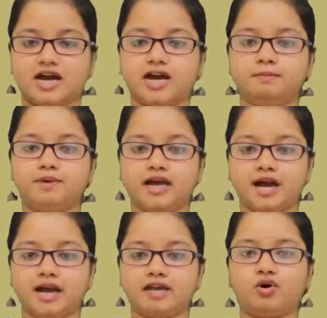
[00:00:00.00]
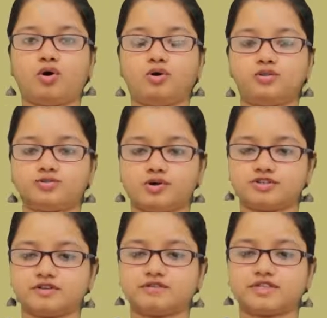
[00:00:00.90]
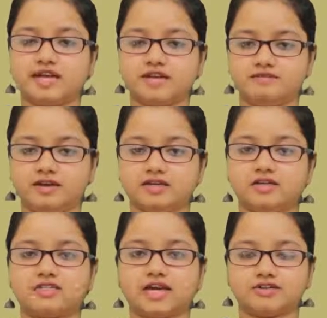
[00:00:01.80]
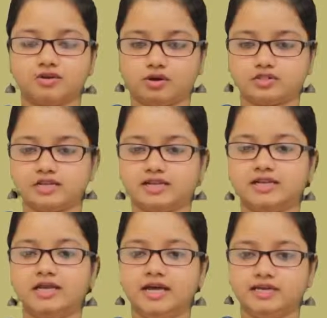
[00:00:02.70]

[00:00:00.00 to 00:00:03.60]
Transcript: are behind all sorts of scientific, technological,